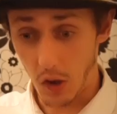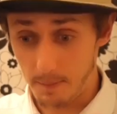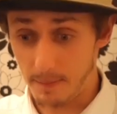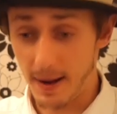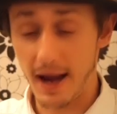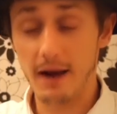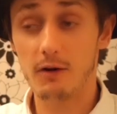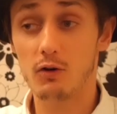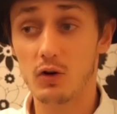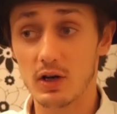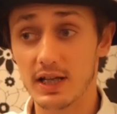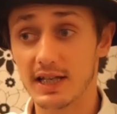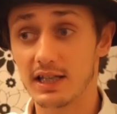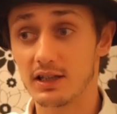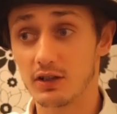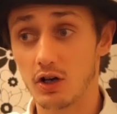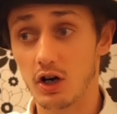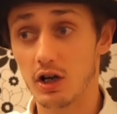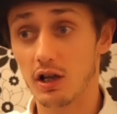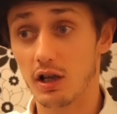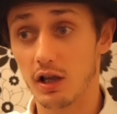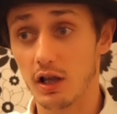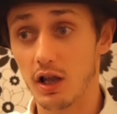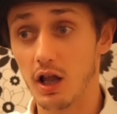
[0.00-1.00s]
Apparently
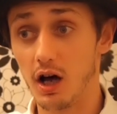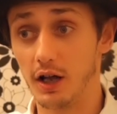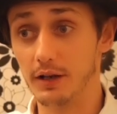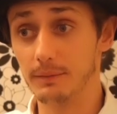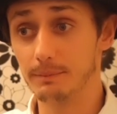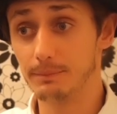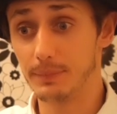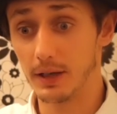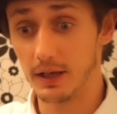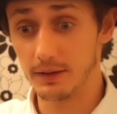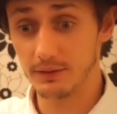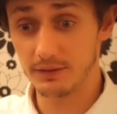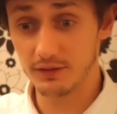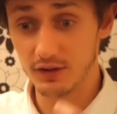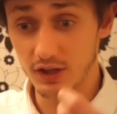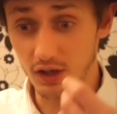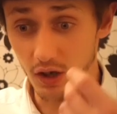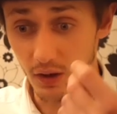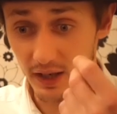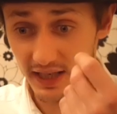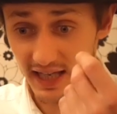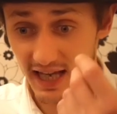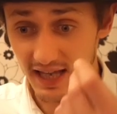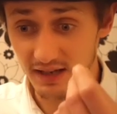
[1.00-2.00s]
not a lot, but
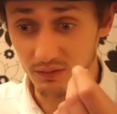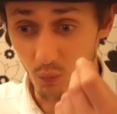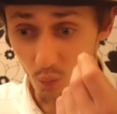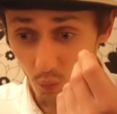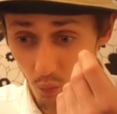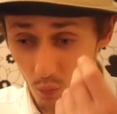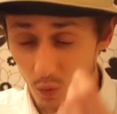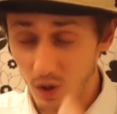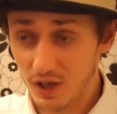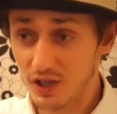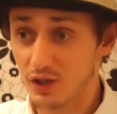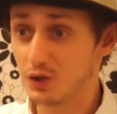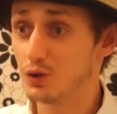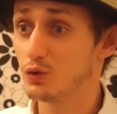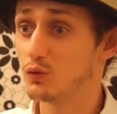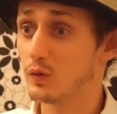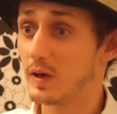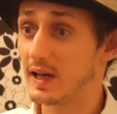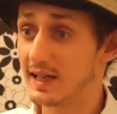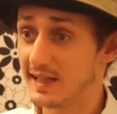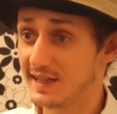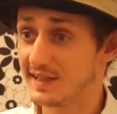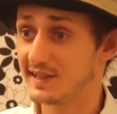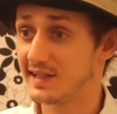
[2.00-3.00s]
again, what are you really